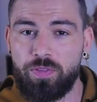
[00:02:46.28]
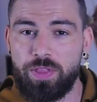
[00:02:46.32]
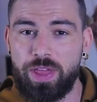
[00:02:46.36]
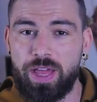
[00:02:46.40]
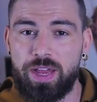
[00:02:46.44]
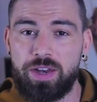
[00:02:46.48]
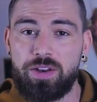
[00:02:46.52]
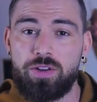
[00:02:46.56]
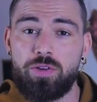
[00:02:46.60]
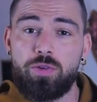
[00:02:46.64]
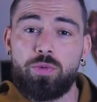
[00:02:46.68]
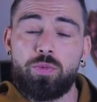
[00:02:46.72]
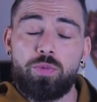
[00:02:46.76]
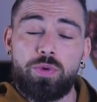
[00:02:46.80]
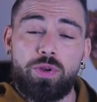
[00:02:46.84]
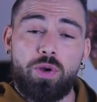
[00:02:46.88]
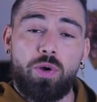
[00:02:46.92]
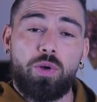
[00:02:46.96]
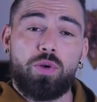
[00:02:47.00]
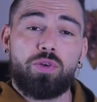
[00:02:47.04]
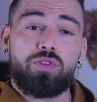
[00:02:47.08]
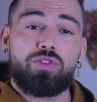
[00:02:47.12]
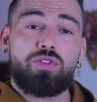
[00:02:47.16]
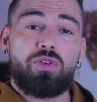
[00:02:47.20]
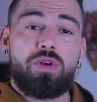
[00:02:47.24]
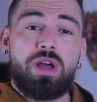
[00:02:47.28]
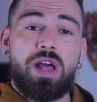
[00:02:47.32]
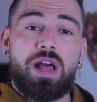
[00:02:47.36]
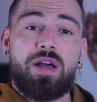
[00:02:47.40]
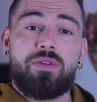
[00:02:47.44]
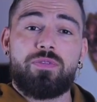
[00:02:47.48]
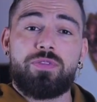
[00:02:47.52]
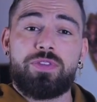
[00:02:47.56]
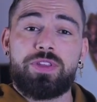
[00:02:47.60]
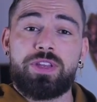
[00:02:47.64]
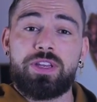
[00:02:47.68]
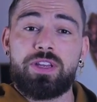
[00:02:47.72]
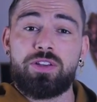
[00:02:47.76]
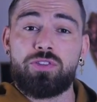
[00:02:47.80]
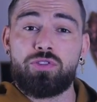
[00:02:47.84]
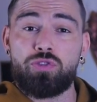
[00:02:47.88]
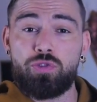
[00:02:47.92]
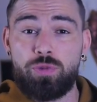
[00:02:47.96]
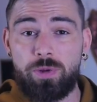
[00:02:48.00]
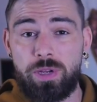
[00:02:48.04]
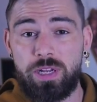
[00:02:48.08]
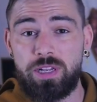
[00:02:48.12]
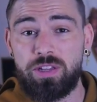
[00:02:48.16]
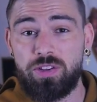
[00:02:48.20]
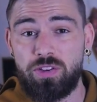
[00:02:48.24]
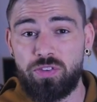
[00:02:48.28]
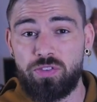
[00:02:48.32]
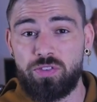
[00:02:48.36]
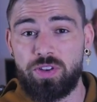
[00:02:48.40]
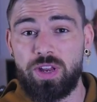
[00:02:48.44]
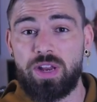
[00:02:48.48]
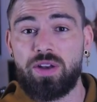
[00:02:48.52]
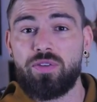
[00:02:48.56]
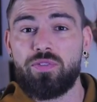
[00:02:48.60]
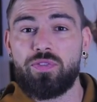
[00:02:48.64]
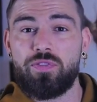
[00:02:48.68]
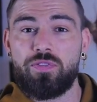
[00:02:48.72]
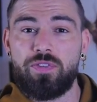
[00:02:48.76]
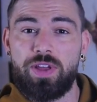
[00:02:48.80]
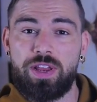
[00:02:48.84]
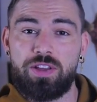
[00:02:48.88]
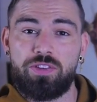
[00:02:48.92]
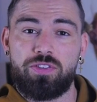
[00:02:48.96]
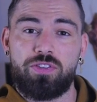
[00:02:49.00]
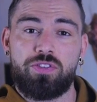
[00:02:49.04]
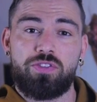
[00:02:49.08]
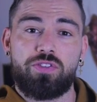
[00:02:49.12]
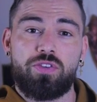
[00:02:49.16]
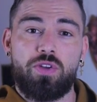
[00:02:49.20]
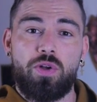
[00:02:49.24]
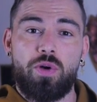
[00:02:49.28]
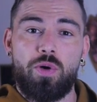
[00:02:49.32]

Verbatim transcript: that, we also have the three distinct phases